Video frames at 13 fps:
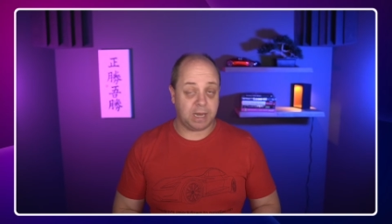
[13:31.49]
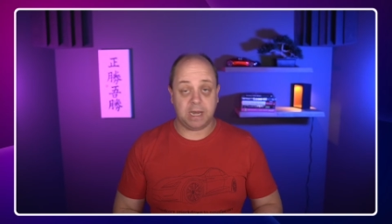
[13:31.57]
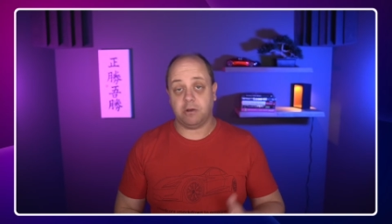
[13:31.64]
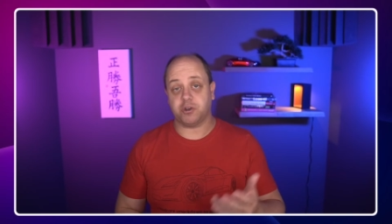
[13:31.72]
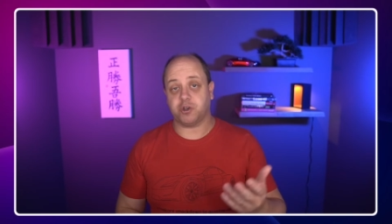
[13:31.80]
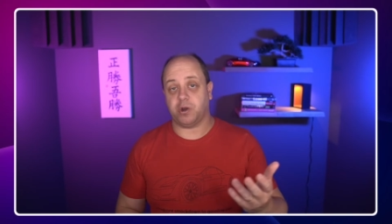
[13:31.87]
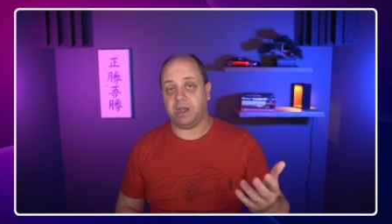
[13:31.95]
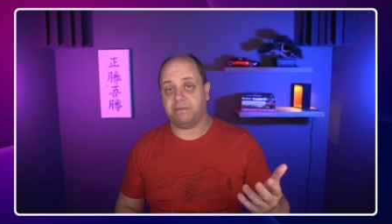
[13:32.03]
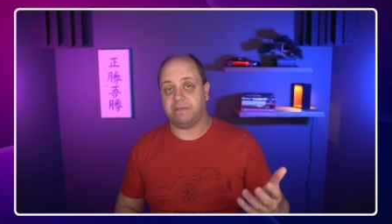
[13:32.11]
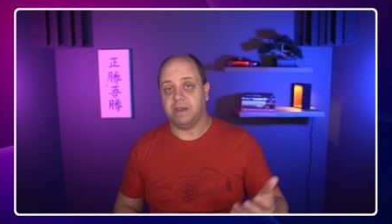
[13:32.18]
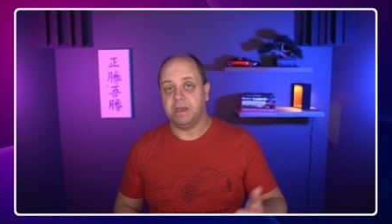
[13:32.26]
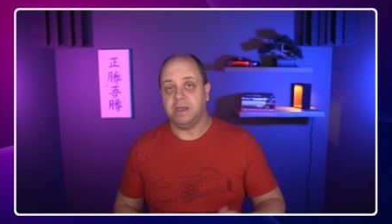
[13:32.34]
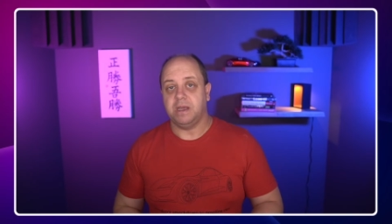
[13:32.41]
And they also
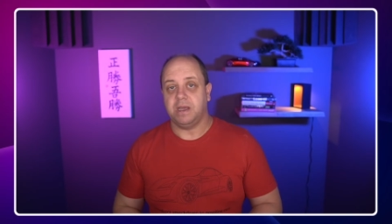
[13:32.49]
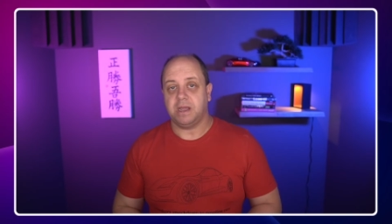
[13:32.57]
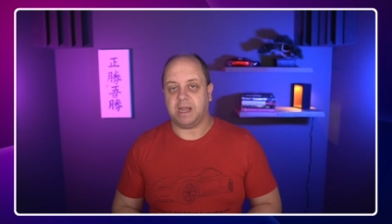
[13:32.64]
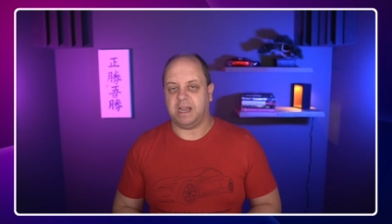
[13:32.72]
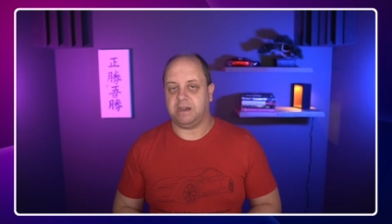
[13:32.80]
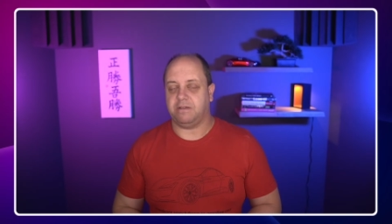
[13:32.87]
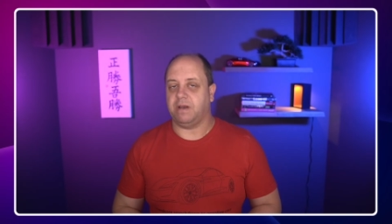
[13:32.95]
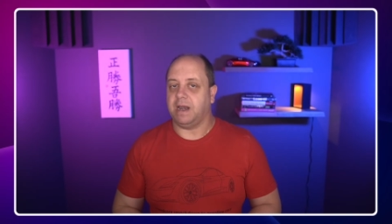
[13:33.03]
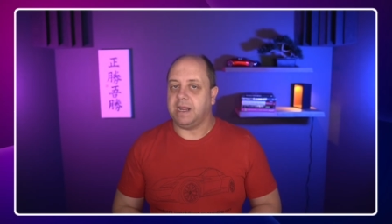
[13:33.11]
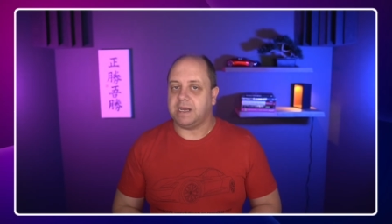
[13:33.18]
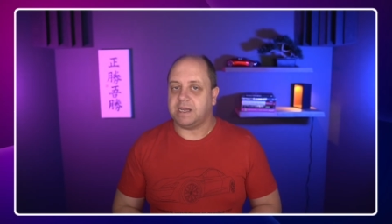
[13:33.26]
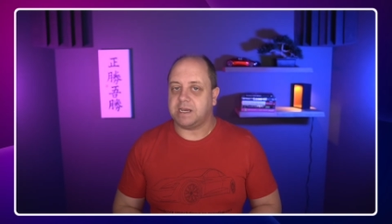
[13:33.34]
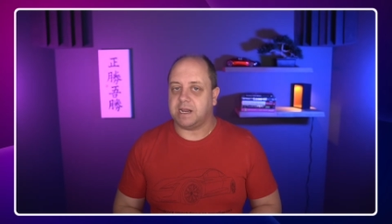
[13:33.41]
have kind of the
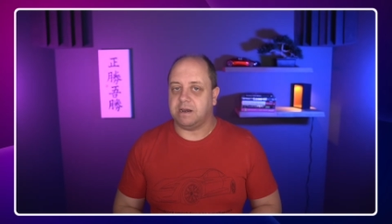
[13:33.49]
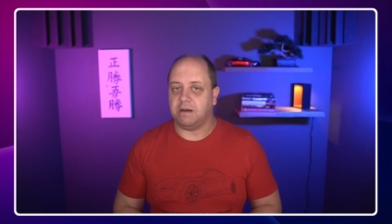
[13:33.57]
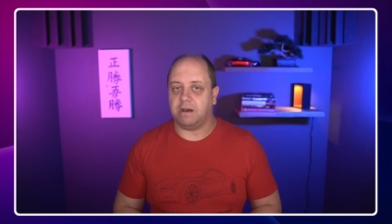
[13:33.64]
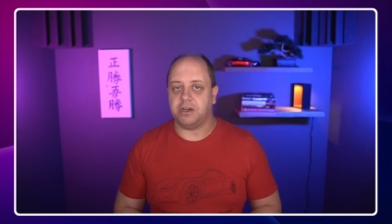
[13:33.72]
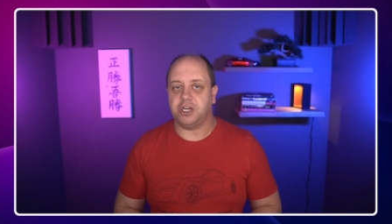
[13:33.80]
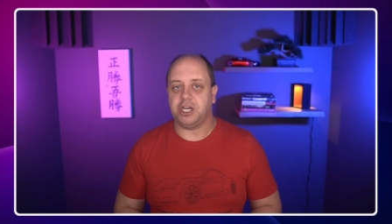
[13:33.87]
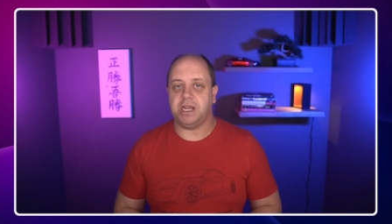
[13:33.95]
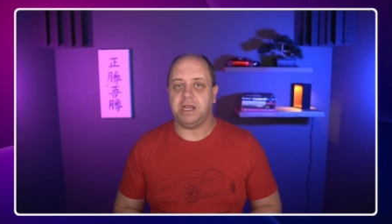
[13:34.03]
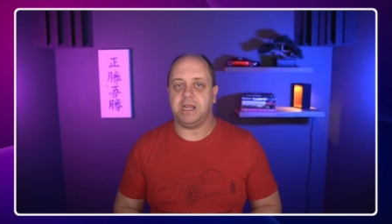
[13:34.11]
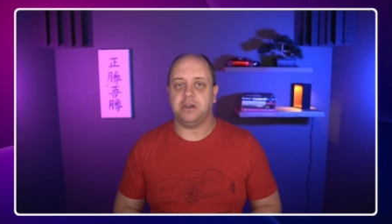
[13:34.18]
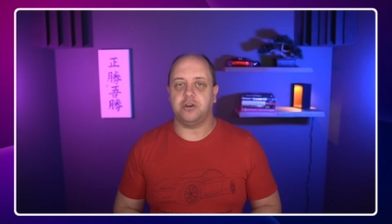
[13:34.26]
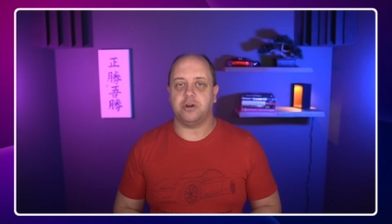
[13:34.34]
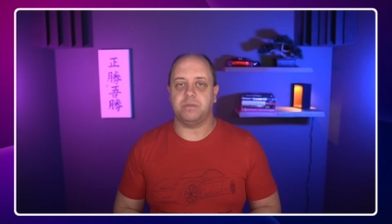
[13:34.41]
latest technology
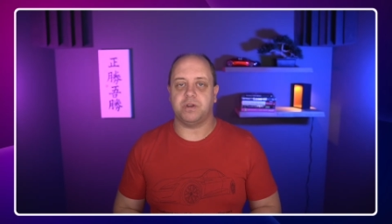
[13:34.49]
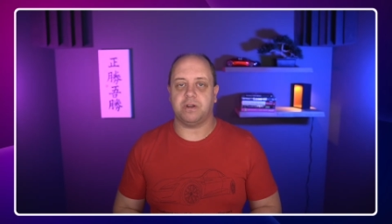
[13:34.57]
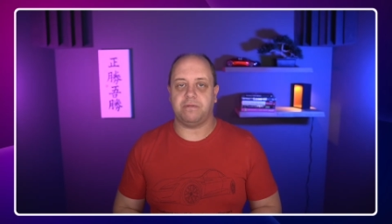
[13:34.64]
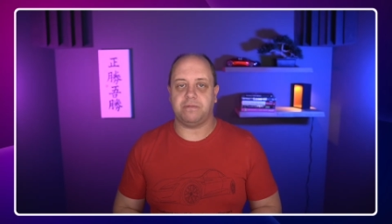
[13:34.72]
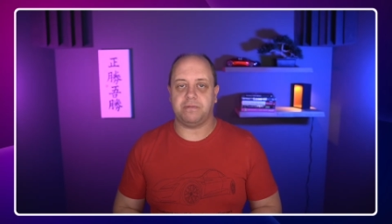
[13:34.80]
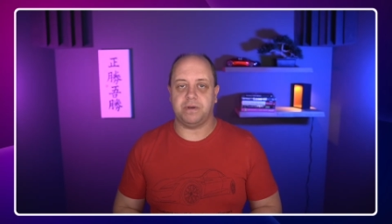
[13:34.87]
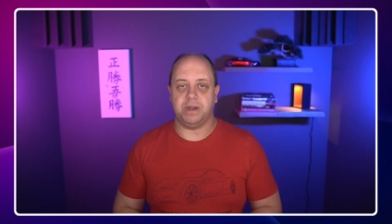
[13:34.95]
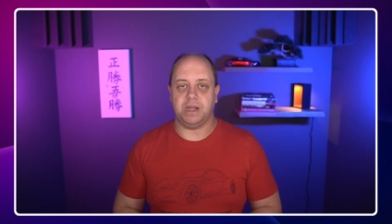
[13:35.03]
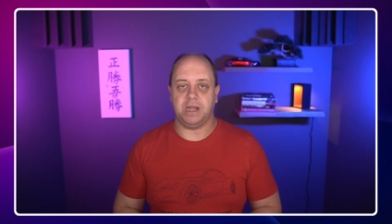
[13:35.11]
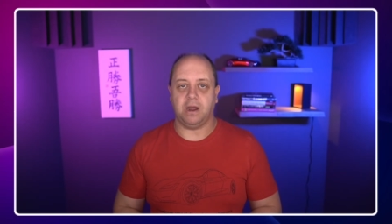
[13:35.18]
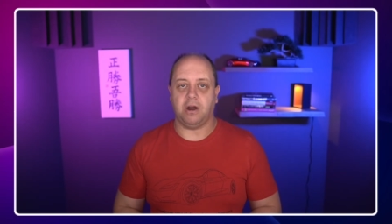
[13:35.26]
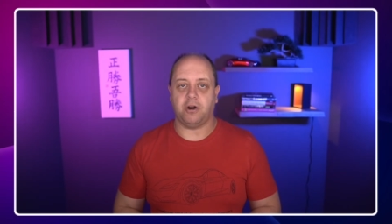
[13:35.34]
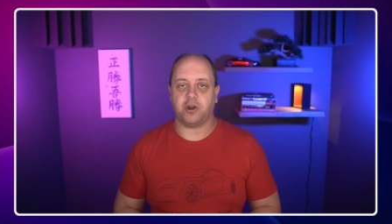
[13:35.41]
in terms of
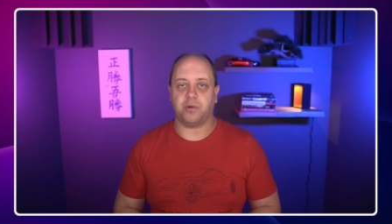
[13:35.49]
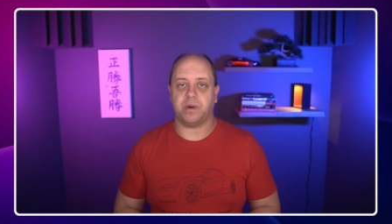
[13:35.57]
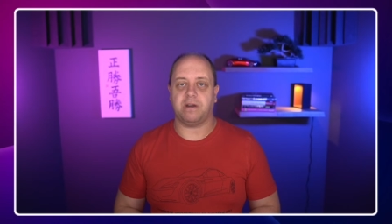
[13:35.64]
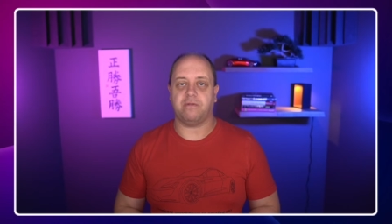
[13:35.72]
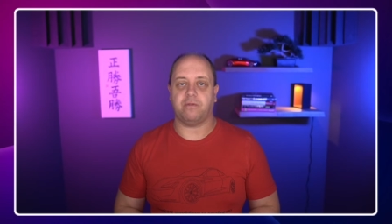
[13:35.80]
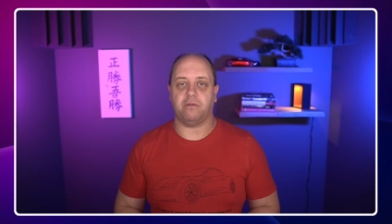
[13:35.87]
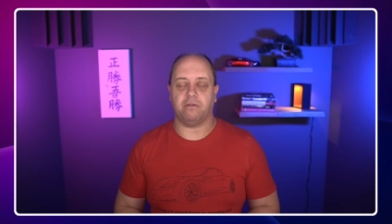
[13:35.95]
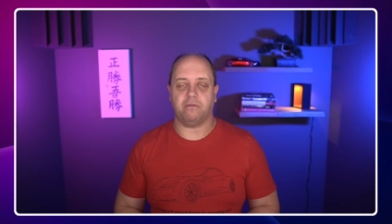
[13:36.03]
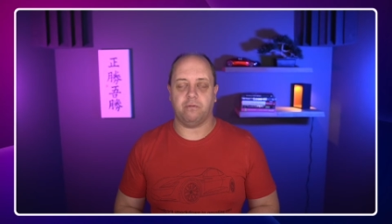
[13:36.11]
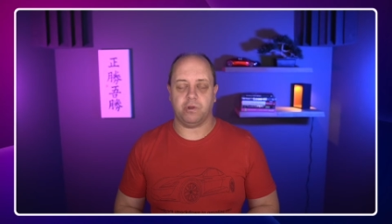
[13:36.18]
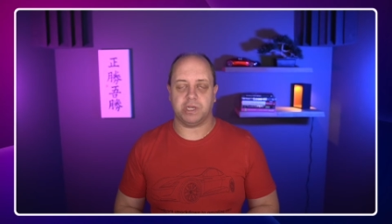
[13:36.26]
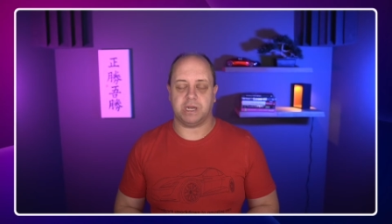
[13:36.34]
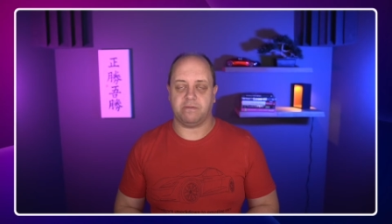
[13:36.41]
the hardware for
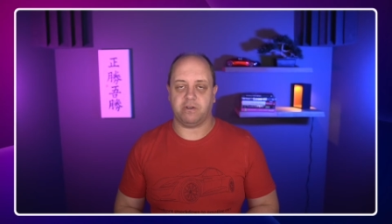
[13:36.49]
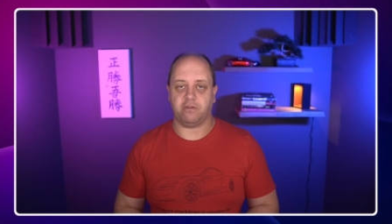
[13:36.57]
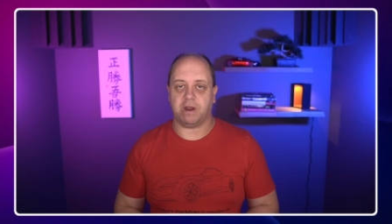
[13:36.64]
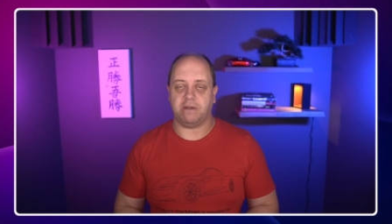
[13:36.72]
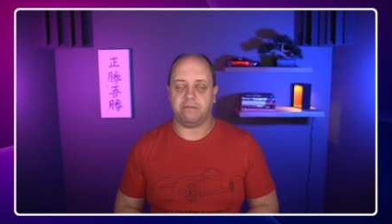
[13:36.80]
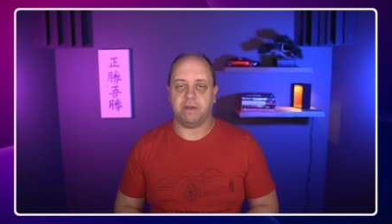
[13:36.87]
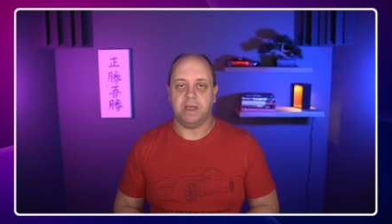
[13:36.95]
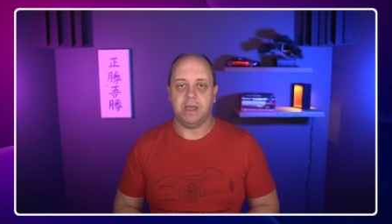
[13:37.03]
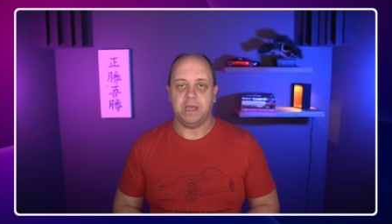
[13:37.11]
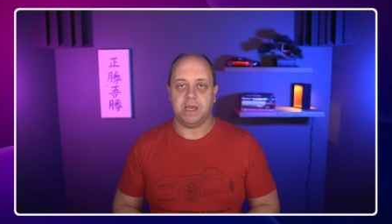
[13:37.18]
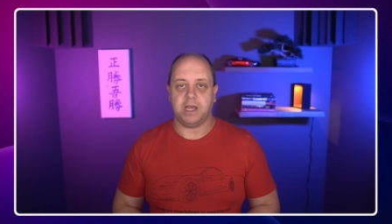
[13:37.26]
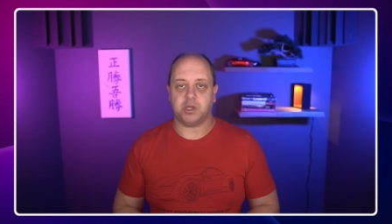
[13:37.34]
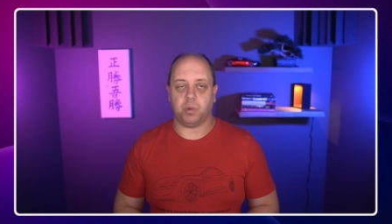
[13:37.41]
full self-drive
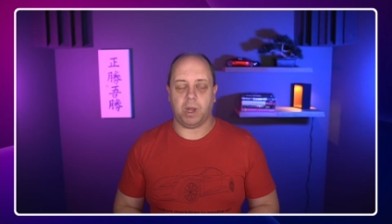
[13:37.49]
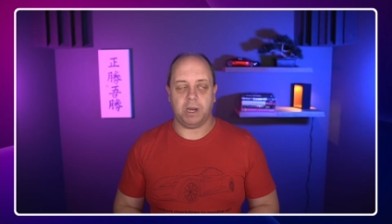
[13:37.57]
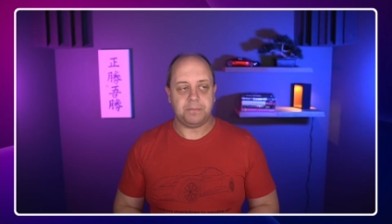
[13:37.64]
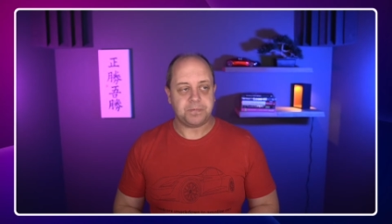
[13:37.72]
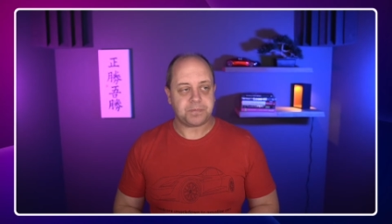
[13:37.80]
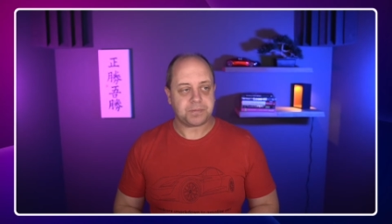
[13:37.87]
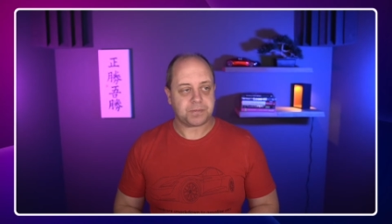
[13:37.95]
as well,